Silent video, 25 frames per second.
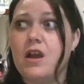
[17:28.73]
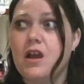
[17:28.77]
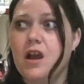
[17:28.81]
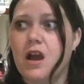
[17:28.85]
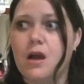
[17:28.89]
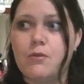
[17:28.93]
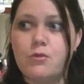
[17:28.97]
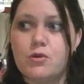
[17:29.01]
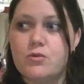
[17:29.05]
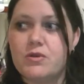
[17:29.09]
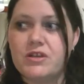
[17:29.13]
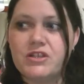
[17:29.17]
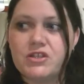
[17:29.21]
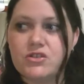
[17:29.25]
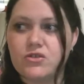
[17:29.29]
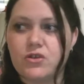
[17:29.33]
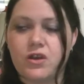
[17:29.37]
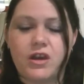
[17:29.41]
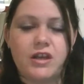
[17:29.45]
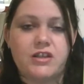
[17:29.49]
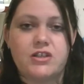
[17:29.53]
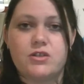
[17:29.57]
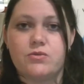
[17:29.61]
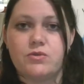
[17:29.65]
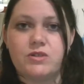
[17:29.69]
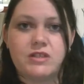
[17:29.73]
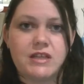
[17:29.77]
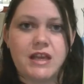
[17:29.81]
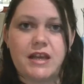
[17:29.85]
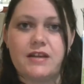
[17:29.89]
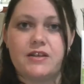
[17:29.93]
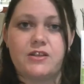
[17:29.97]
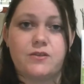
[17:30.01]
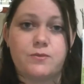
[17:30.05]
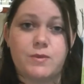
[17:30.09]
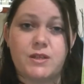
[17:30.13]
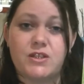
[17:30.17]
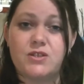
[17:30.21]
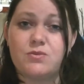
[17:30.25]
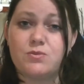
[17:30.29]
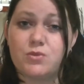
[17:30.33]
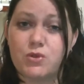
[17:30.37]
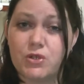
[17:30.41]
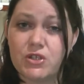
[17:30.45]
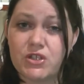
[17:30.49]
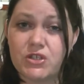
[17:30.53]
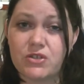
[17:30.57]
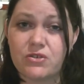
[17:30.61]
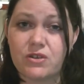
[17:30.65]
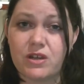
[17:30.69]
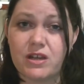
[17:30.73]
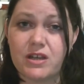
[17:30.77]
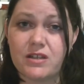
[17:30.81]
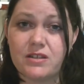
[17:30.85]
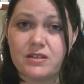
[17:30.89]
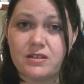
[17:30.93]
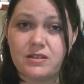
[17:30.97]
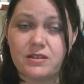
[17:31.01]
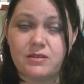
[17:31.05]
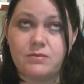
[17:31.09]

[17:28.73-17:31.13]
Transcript: I'm always trying to retain as much moisture